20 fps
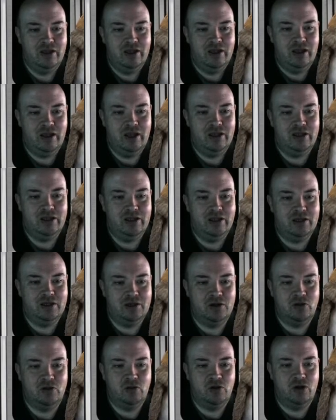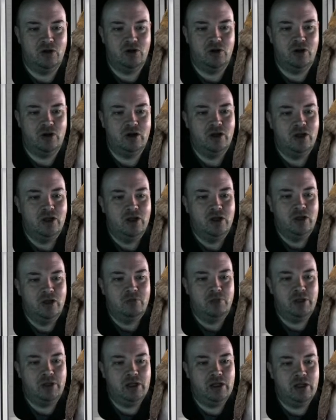And yet here we are,
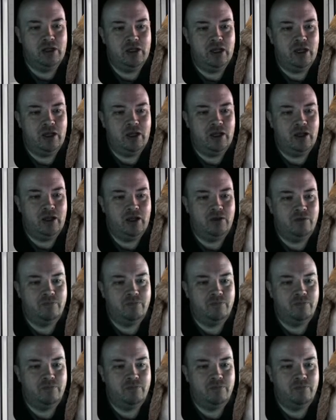playing a